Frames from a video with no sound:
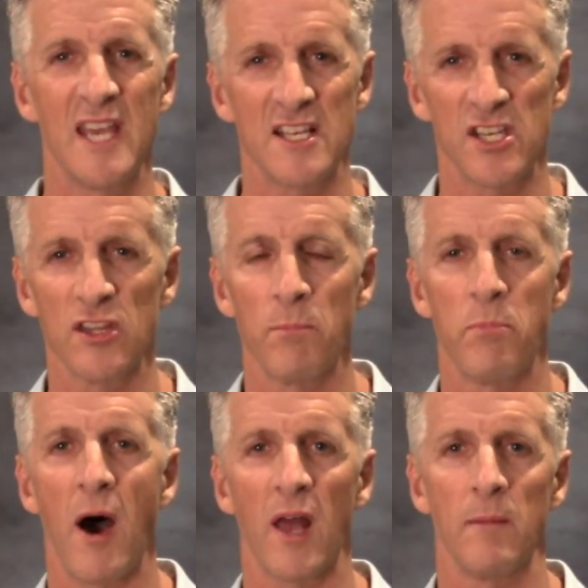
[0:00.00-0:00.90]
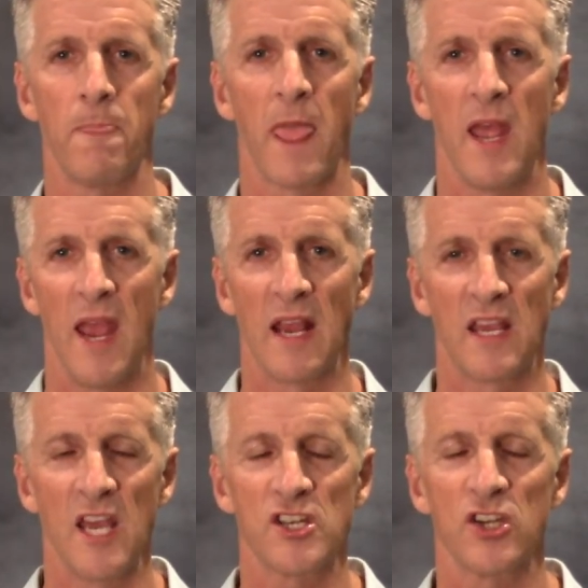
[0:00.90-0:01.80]
get to the bottom and
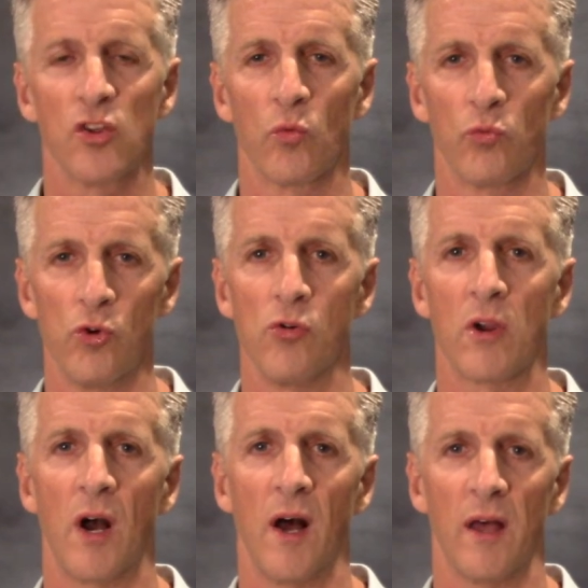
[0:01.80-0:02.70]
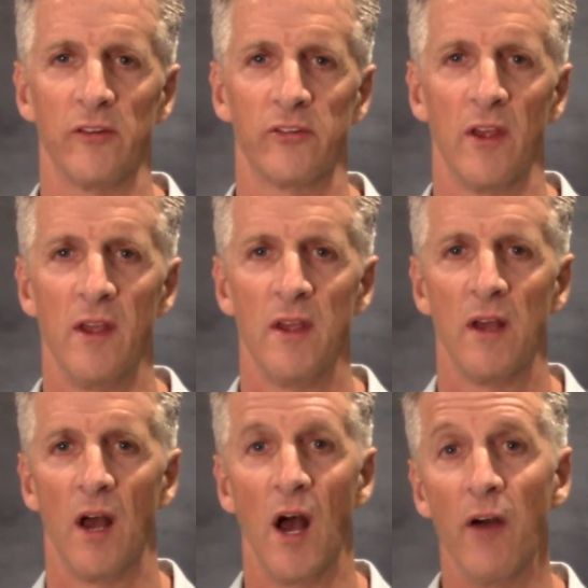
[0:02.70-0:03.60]
get to the root cause
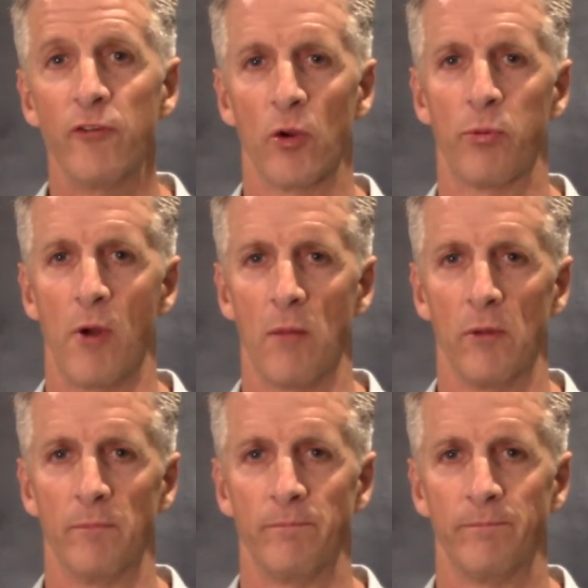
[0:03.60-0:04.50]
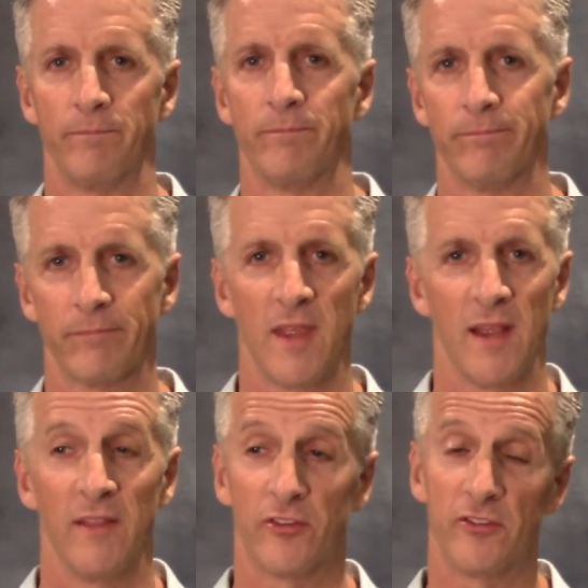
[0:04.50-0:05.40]
of your problem.
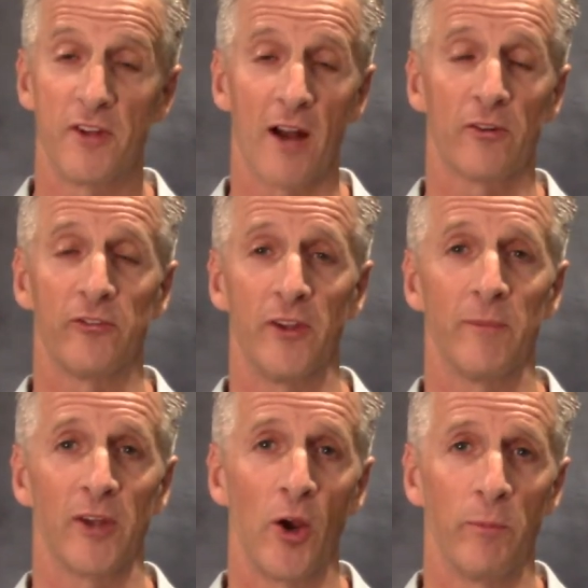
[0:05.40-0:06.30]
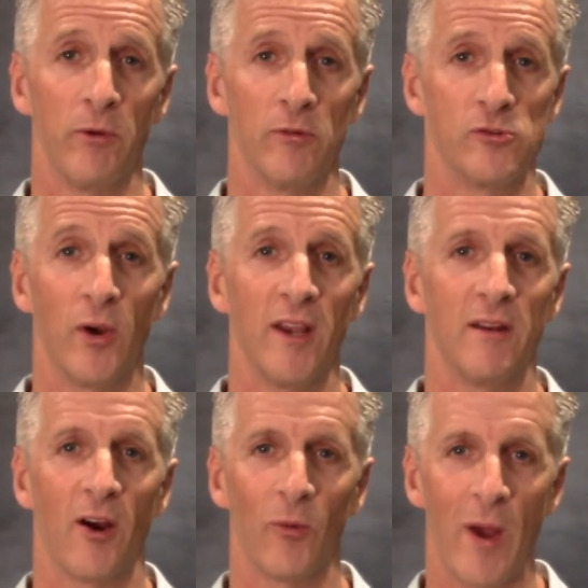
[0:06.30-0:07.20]
This is Dr. Simms. I hope you
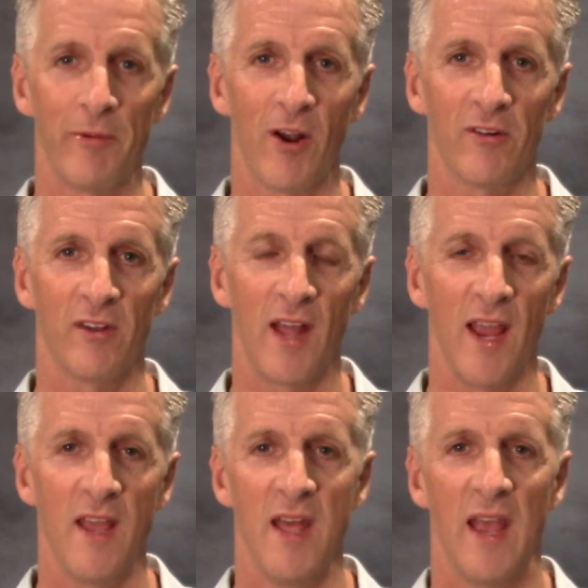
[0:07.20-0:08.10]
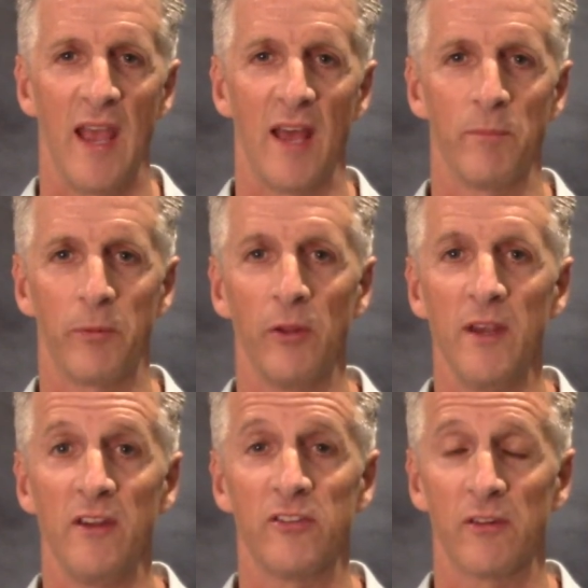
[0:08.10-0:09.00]
enjoyed our webinar today. And
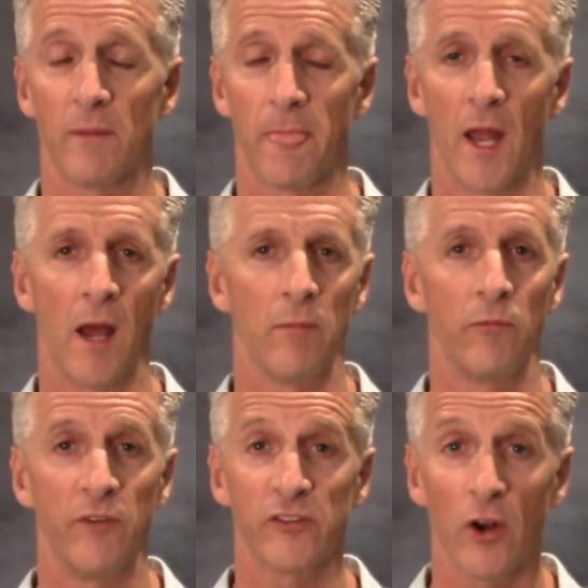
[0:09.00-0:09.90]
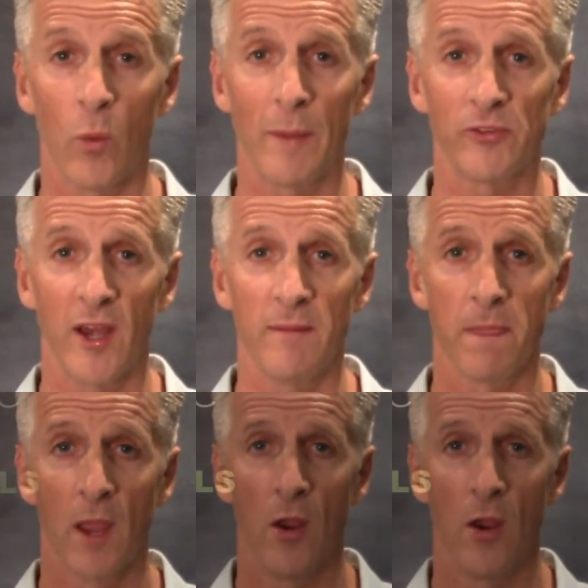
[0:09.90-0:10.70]
please visit our website